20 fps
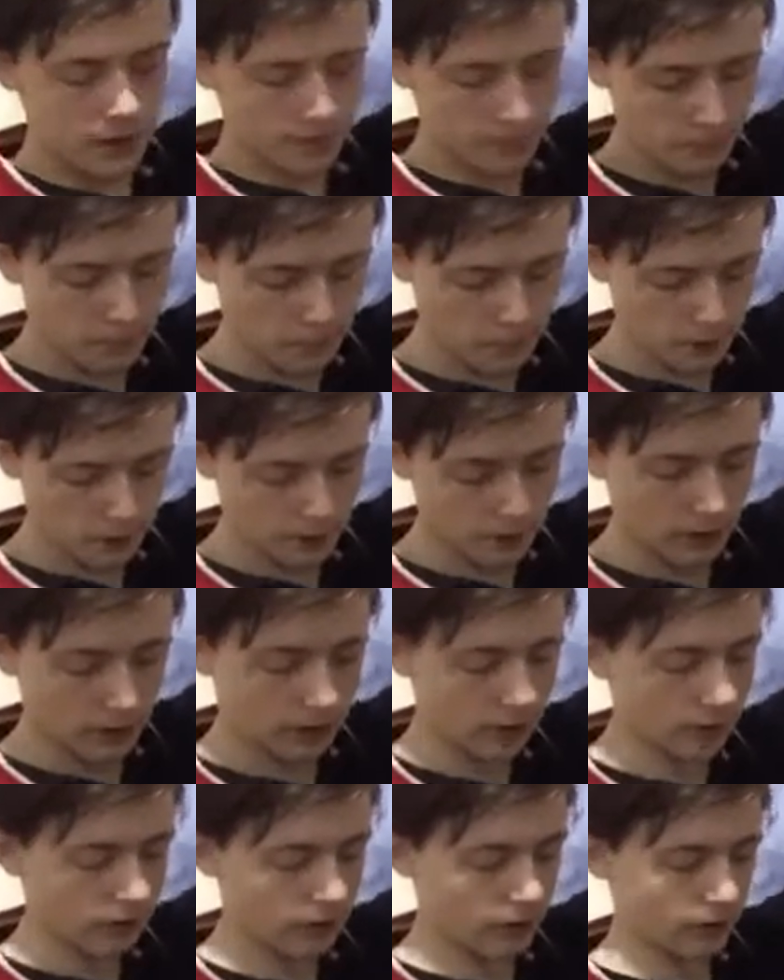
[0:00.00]
but it
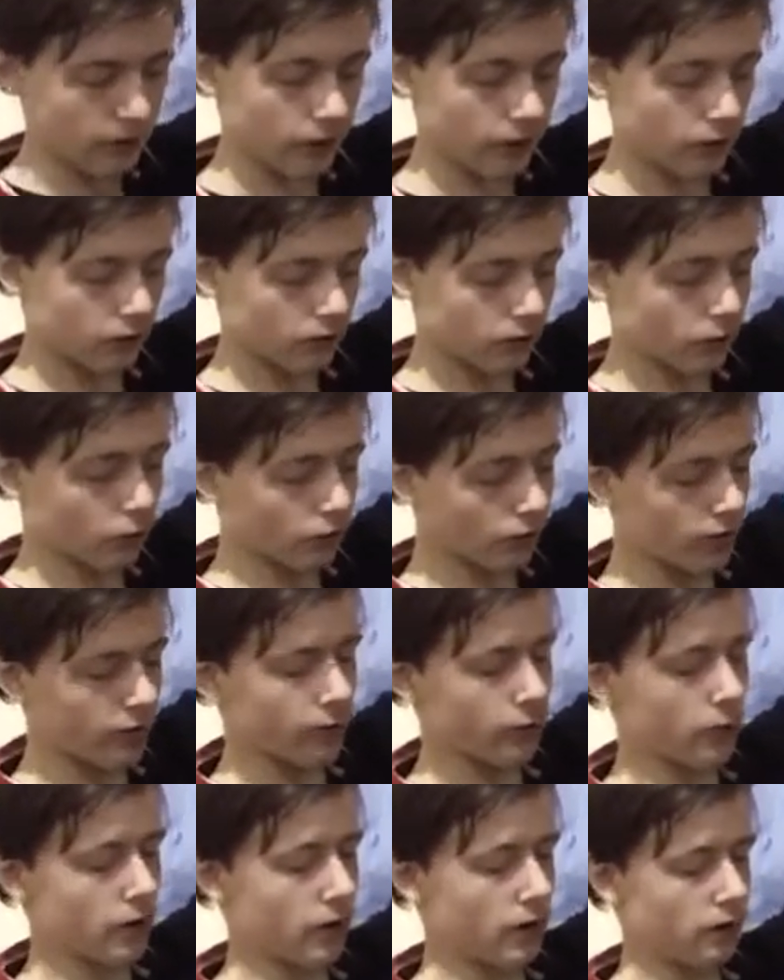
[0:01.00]
is like done in a
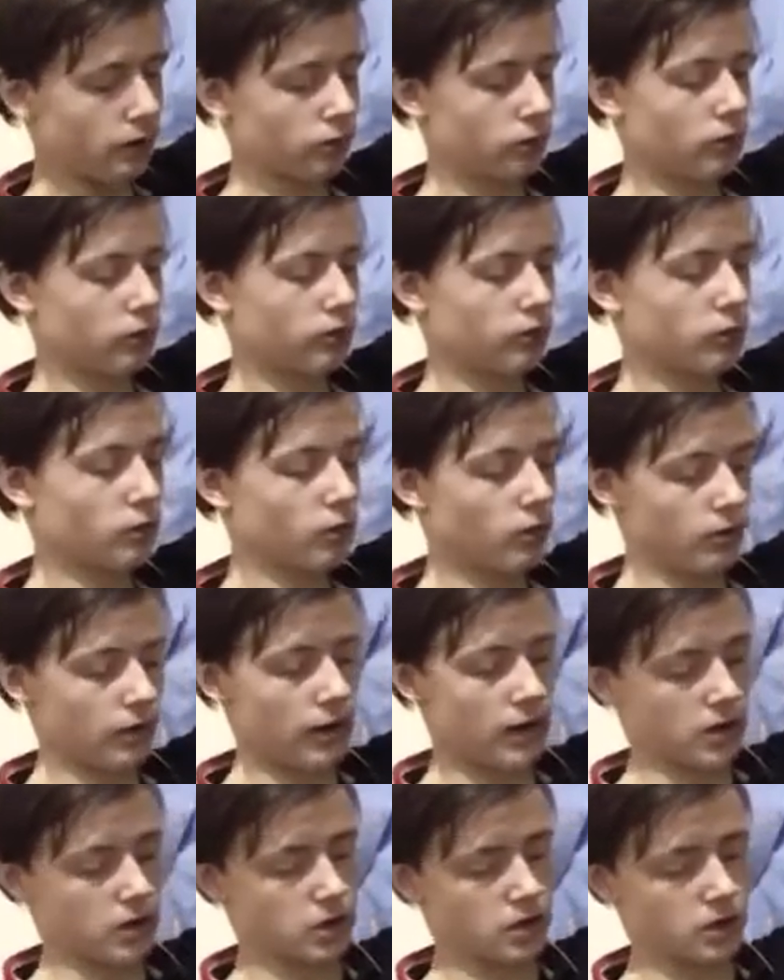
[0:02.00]
way so it's not
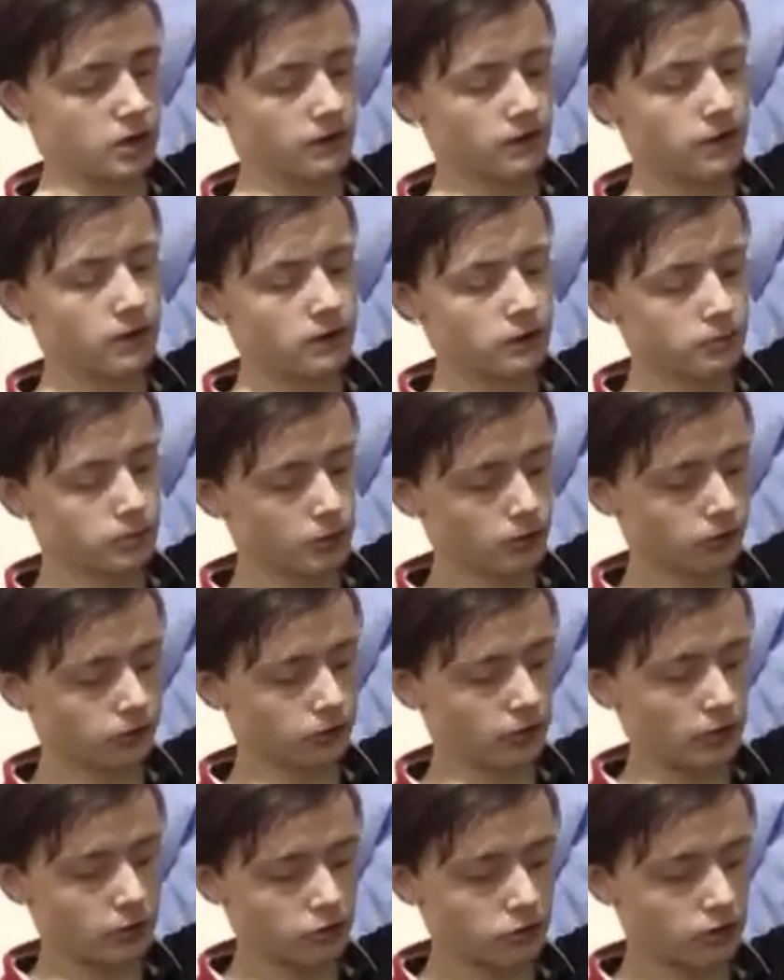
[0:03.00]
actually visible to
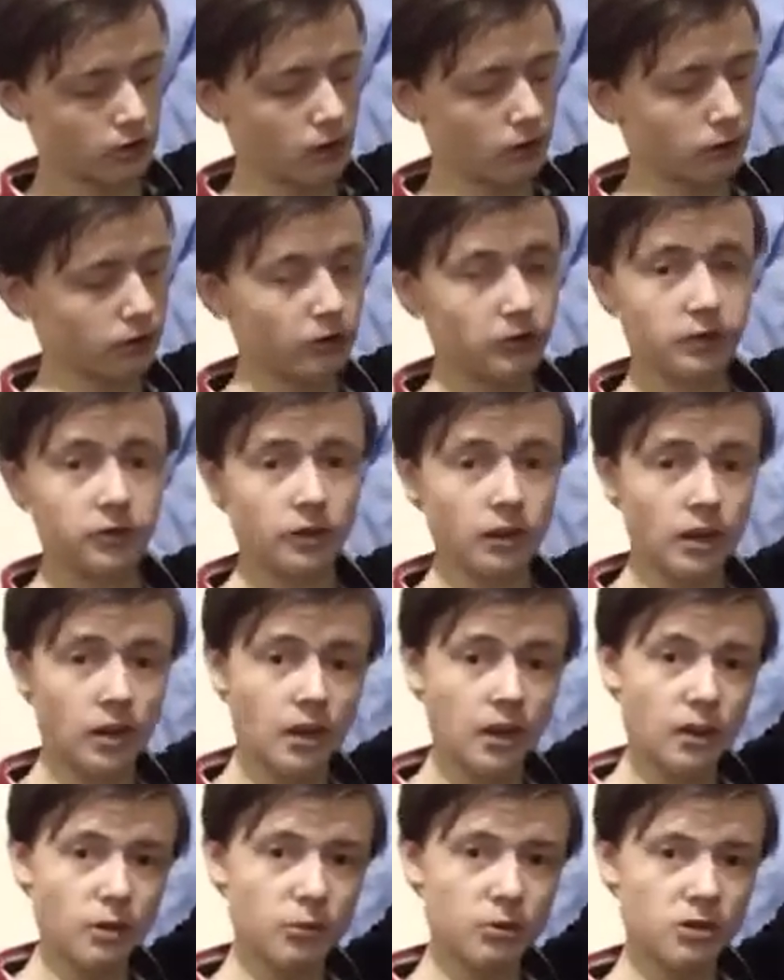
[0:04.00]
your trousers,
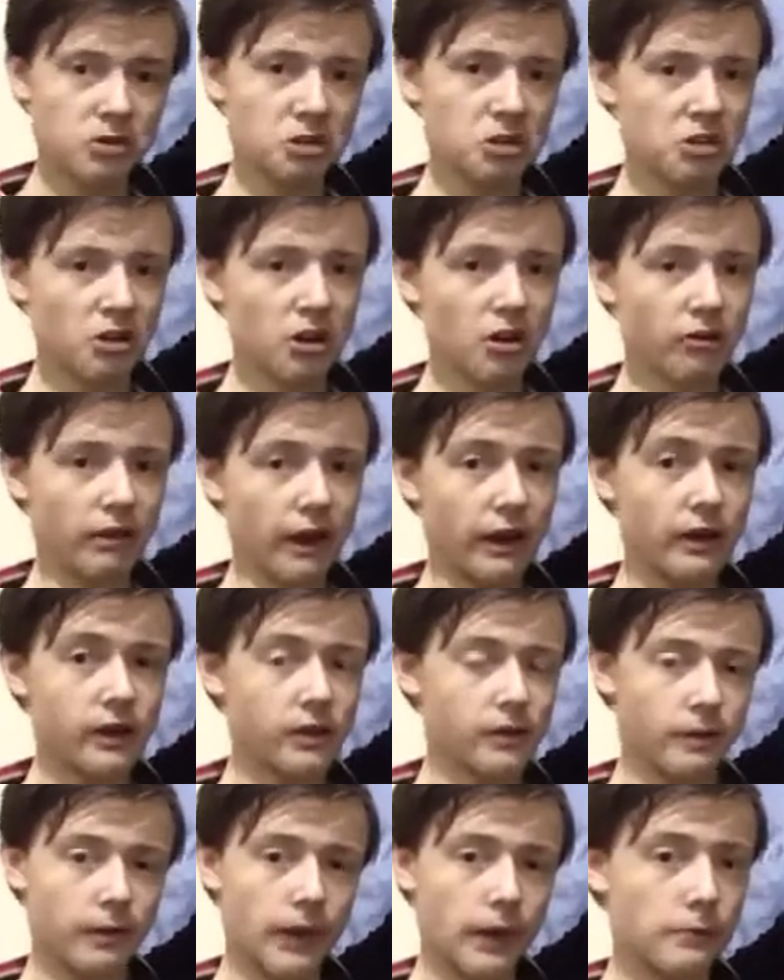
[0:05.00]
which is
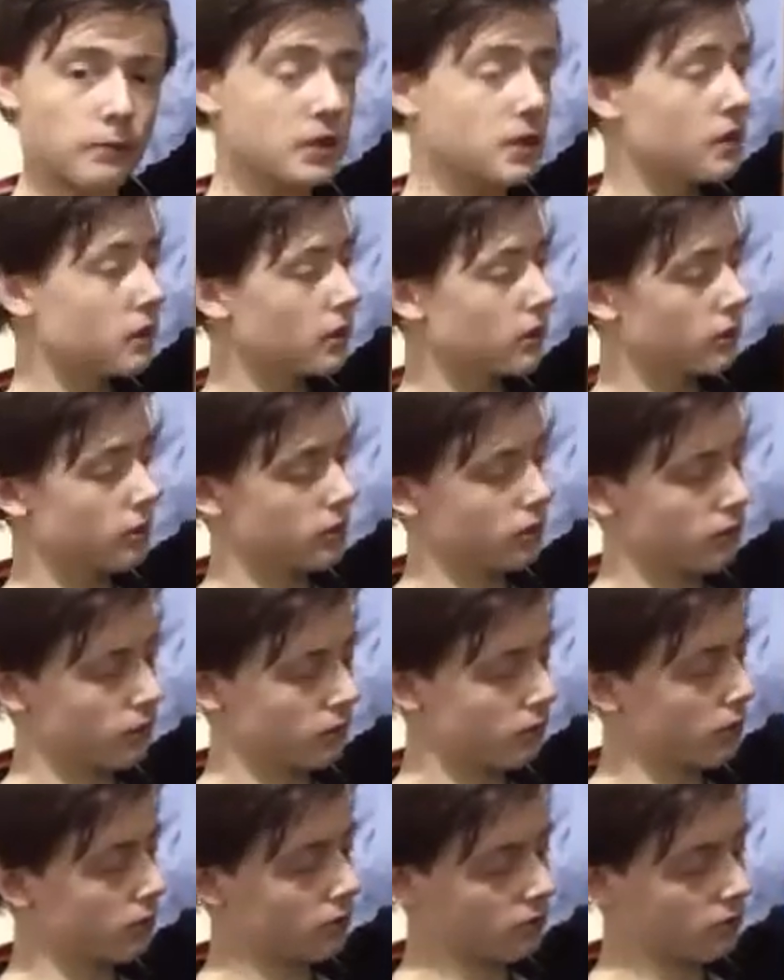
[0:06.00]
alright. I mean, it's